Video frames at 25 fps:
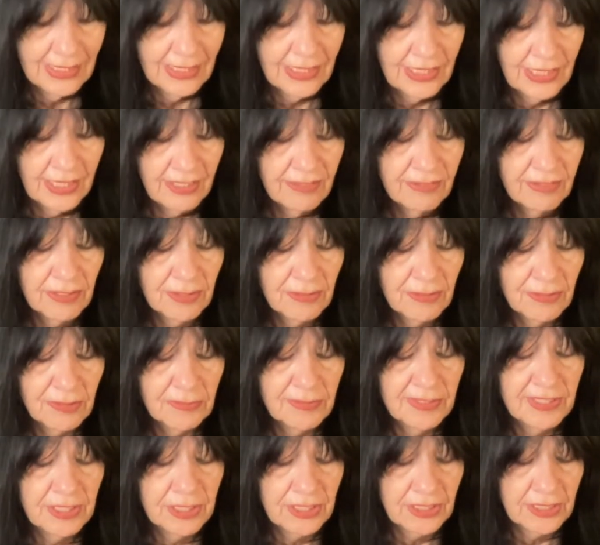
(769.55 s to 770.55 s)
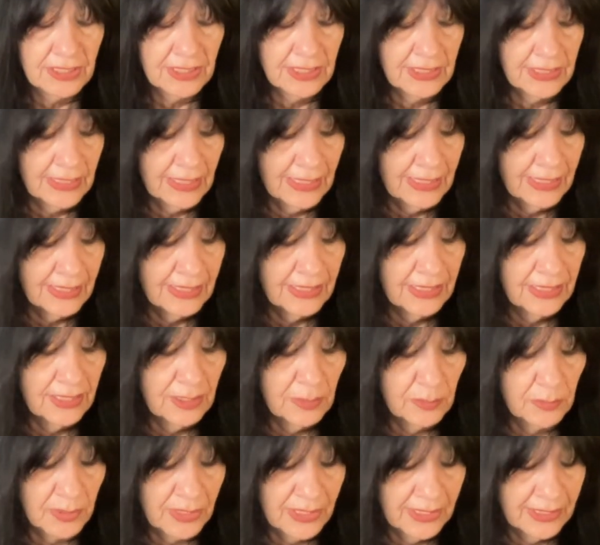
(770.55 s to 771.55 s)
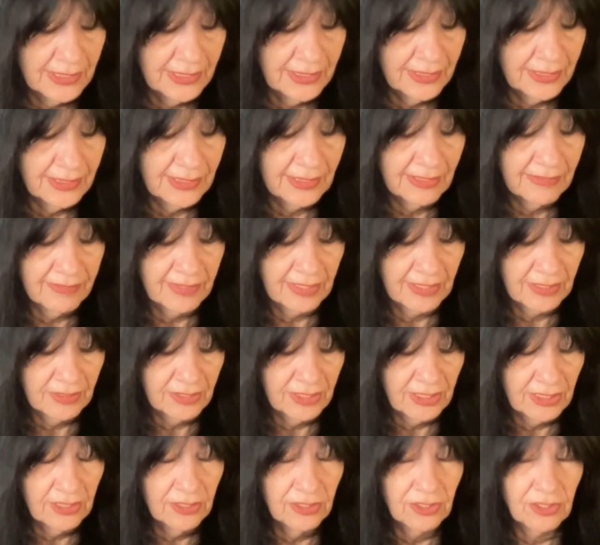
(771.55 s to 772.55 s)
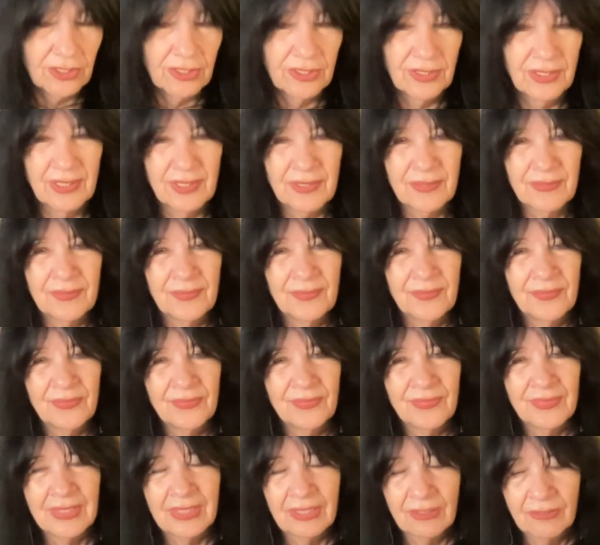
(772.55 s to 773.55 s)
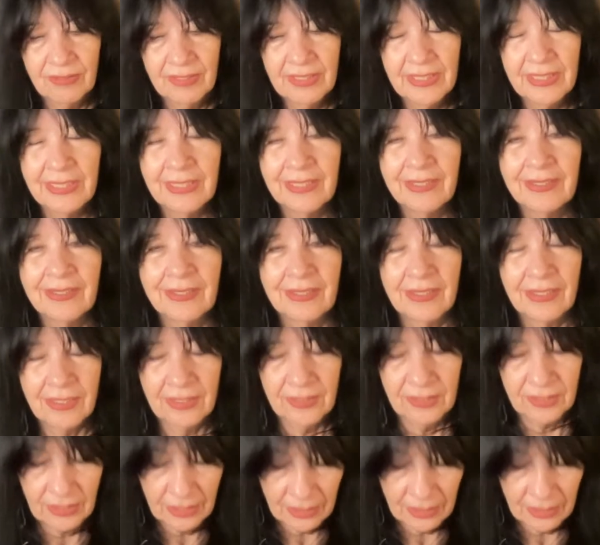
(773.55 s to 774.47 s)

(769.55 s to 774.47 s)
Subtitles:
Even when we just stand in the presence of our teachers, we are